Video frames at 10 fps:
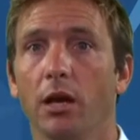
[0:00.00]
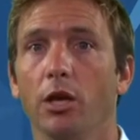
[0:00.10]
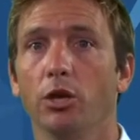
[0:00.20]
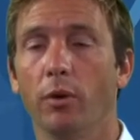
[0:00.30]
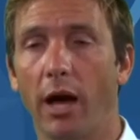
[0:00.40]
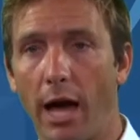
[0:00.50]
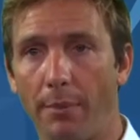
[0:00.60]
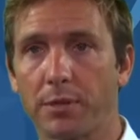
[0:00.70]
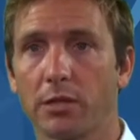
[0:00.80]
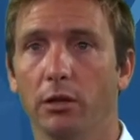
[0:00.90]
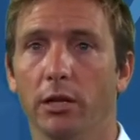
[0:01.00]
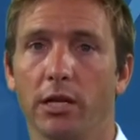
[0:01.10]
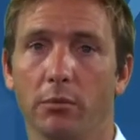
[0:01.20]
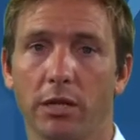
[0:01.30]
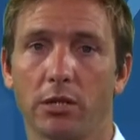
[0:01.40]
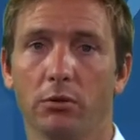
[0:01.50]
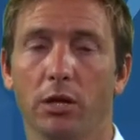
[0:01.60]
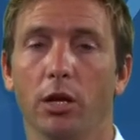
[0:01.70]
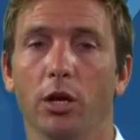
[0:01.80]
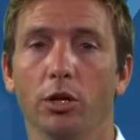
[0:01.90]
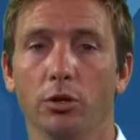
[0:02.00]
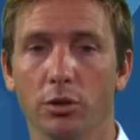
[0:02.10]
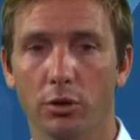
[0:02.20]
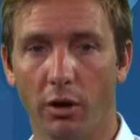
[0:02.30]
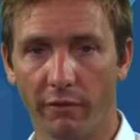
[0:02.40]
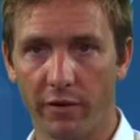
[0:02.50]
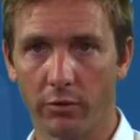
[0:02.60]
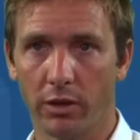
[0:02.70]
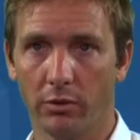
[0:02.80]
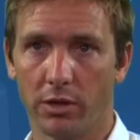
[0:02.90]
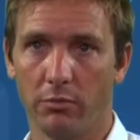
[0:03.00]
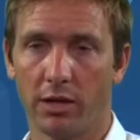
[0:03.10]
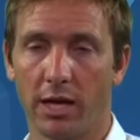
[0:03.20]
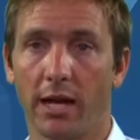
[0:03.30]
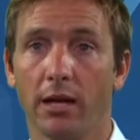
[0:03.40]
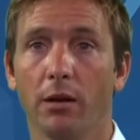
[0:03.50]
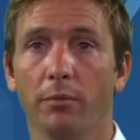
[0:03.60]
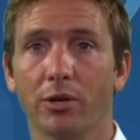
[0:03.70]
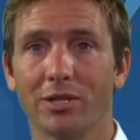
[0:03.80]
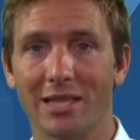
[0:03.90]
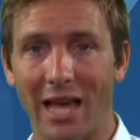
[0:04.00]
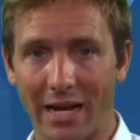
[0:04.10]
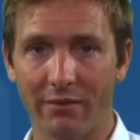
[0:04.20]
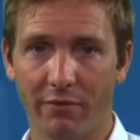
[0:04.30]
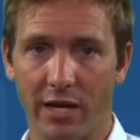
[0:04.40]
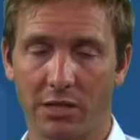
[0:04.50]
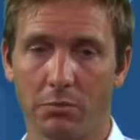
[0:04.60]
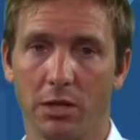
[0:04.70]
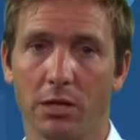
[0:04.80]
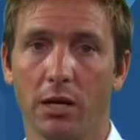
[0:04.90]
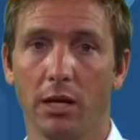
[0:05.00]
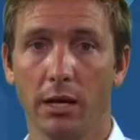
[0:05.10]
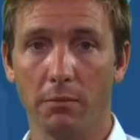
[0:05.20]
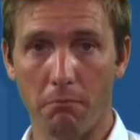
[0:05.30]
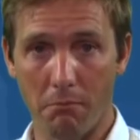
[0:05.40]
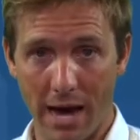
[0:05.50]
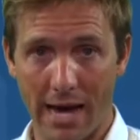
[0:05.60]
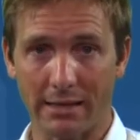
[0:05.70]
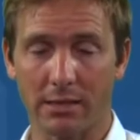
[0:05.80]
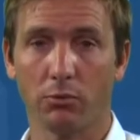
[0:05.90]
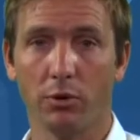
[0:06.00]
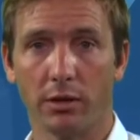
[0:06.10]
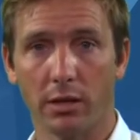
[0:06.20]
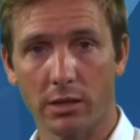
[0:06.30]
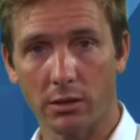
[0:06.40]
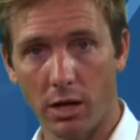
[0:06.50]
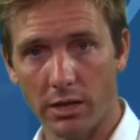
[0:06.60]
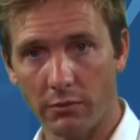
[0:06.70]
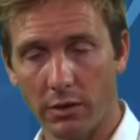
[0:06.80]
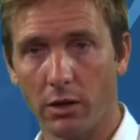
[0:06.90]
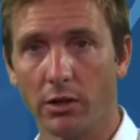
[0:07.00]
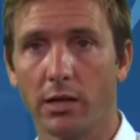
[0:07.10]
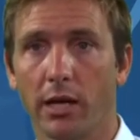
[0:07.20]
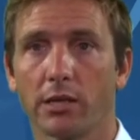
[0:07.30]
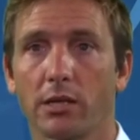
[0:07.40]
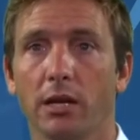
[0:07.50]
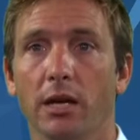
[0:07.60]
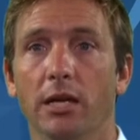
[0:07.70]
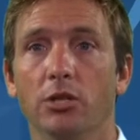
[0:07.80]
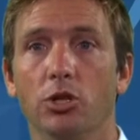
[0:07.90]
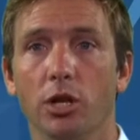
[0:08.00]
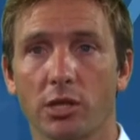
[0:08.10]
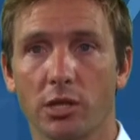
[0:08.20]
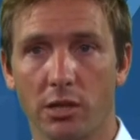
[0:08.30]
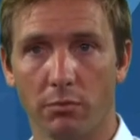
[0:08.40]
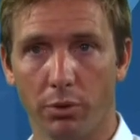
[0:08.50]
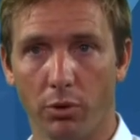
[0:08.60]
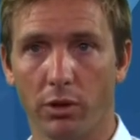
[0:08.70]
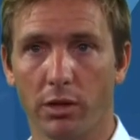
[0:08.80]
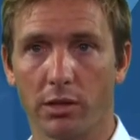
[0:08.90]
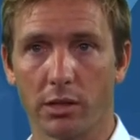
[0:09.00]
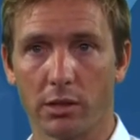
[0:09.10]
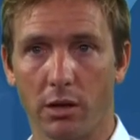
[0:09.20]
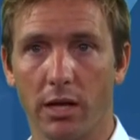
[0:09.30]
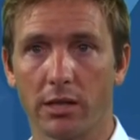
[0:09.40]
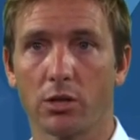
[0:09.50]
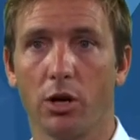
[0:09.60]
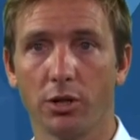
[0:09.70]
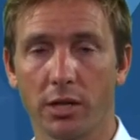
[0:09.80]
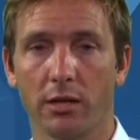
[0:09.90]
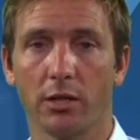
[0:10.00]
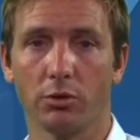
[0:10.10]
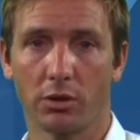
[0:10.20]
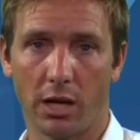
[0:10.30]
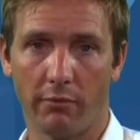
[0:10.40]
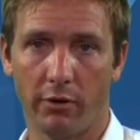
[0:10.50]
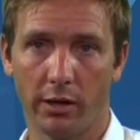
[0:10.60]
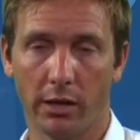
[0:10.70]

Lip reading: You absolutely commit to it. You do not feel guilty with that, because that investment in maths within a scientific context is just as important as the science content that you're covering.